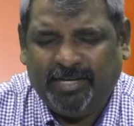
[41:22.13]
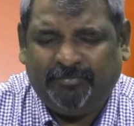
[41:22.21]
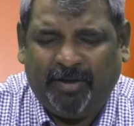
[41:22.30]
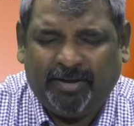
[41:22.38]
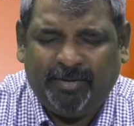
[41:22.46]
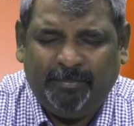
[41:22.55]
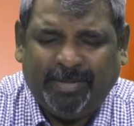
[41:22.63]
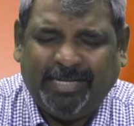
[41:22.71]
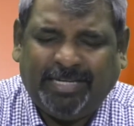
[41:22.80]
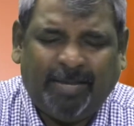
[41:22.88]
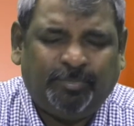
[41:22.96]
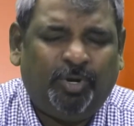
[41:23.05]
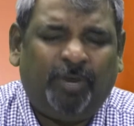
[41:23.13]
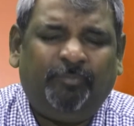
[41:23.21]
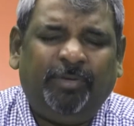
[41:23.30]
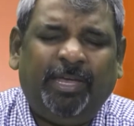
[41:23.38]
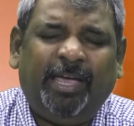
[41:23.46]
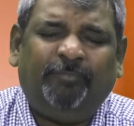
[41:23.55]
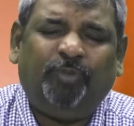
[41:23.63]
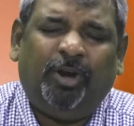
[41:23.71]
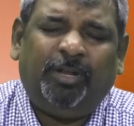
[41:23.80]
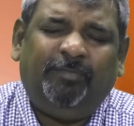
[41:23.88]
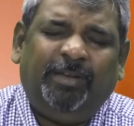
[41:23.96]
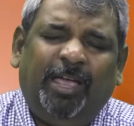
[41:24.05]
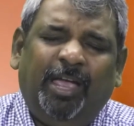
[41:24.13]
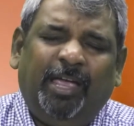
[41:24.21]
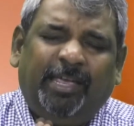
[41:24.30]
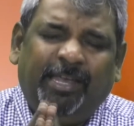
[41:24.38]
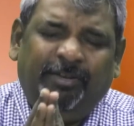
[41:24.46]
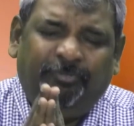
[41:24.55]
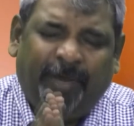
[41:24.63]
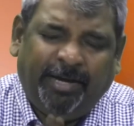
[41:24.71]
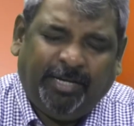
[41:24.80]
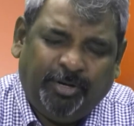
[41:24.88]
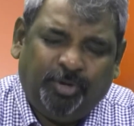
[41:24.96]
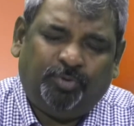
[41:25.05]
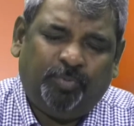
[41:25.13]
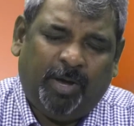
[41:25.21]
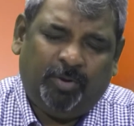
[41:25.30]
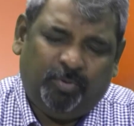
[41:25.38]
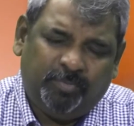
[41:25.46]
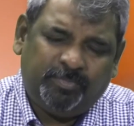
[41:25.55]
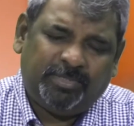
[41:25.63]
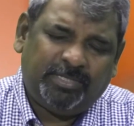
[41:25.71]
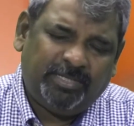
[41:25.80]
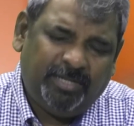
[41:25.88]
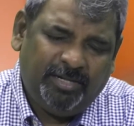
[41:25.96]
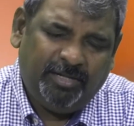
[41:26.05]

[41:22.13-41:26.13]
In fact, many times, Lord, we have not even invited you to our homes.